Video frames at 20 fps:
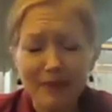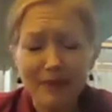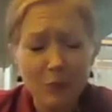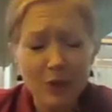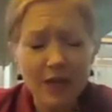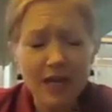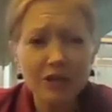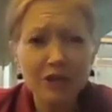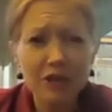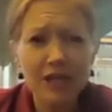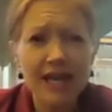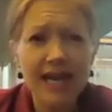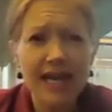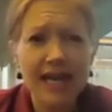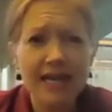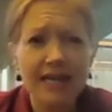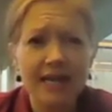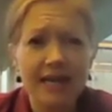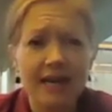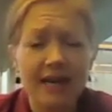we actually
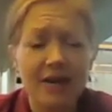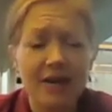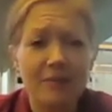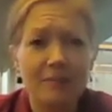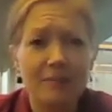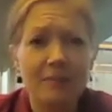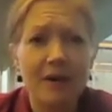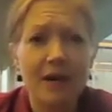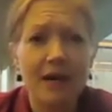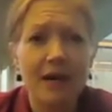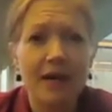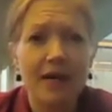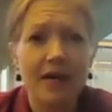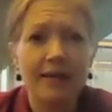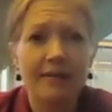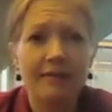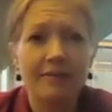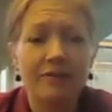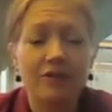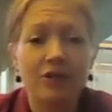had
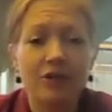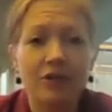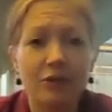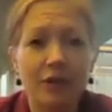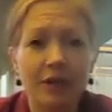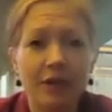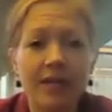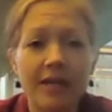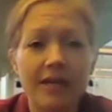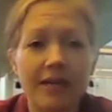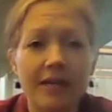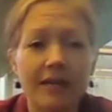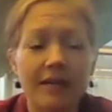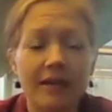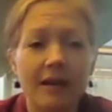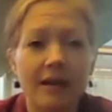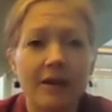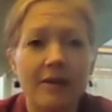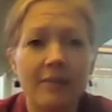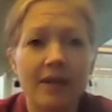a degree in
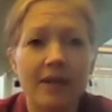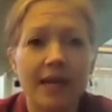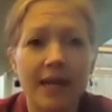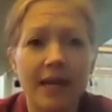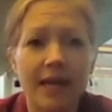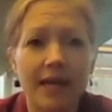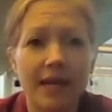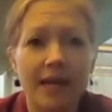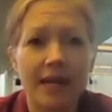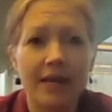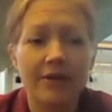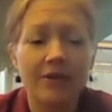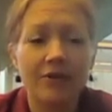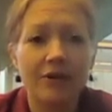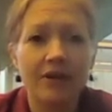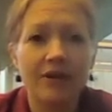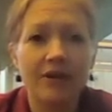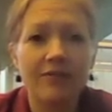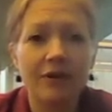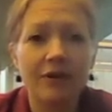an AA
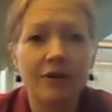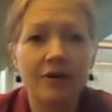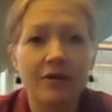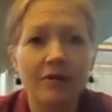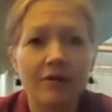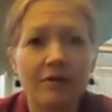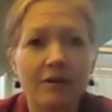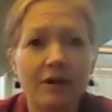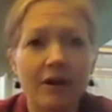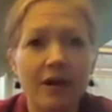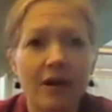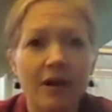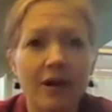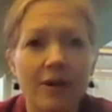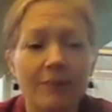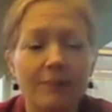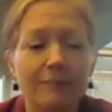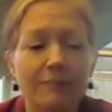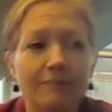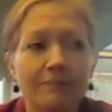degree for
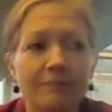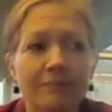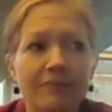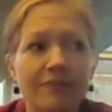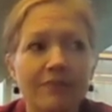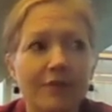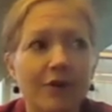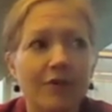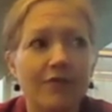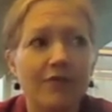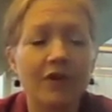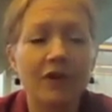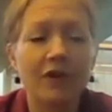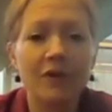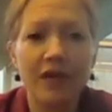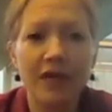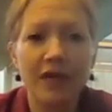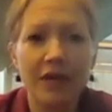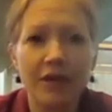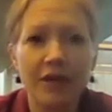a few
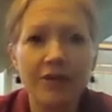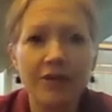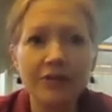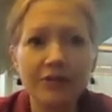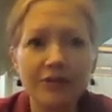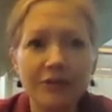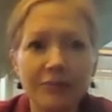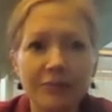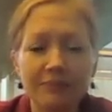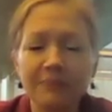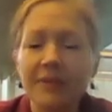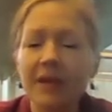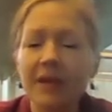years.